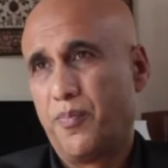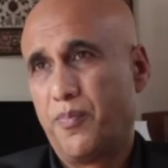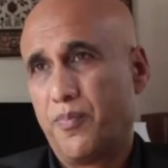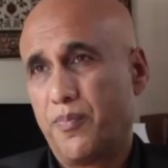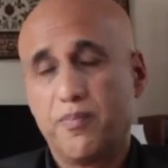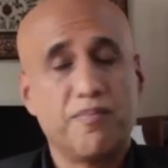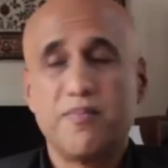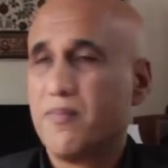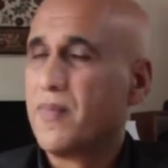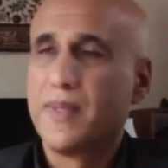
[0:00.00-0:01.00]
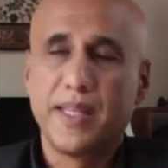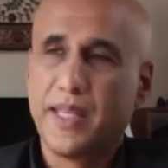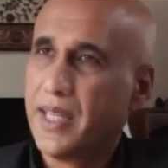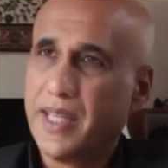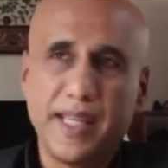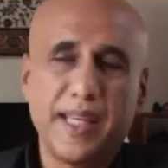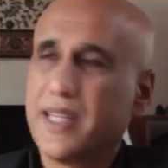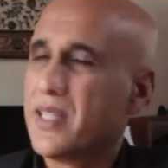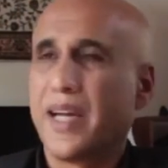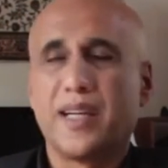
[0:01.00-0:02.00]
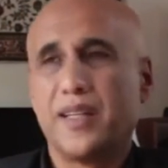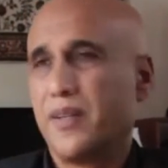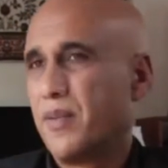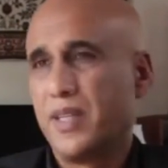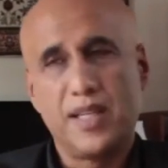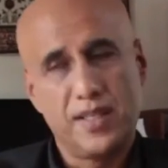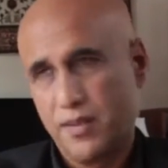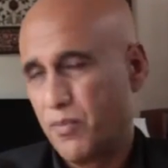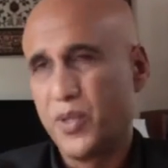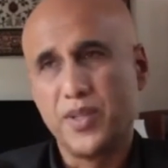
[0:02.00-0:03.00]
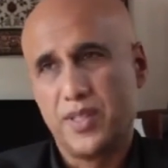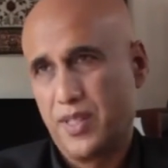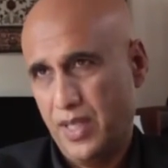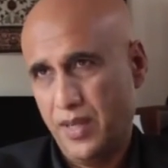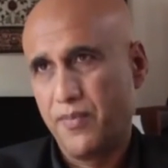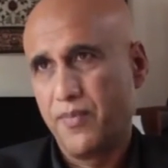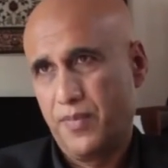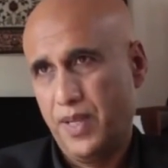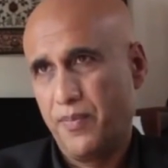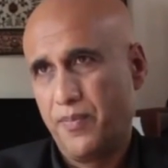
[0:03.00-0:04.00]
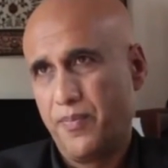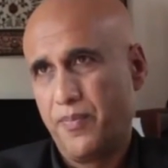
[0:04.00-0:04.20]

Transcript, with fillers: help populate the future stronger or make sense of Yes, brilliant. Yeah, yeah, Okay,